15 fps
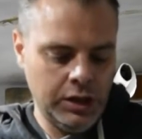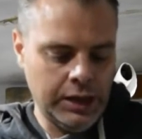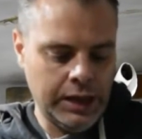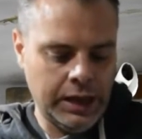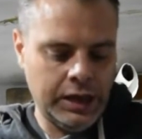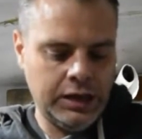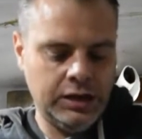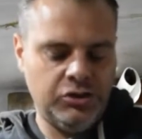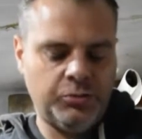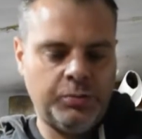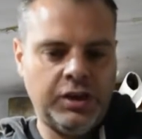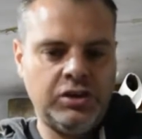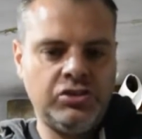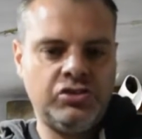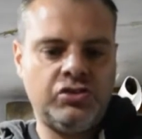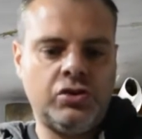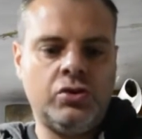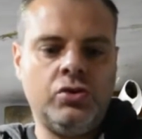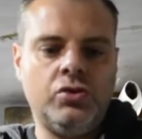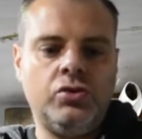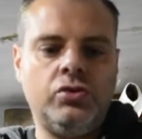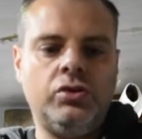and it's based
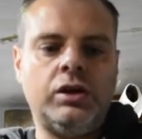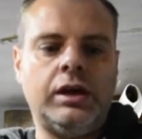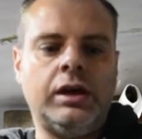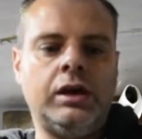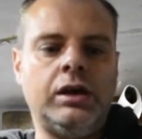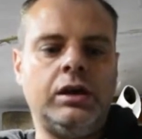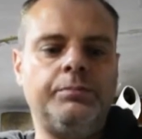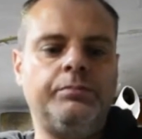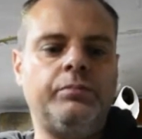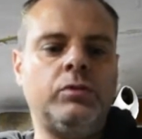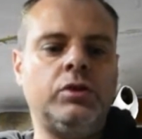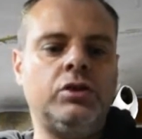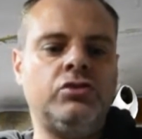on um,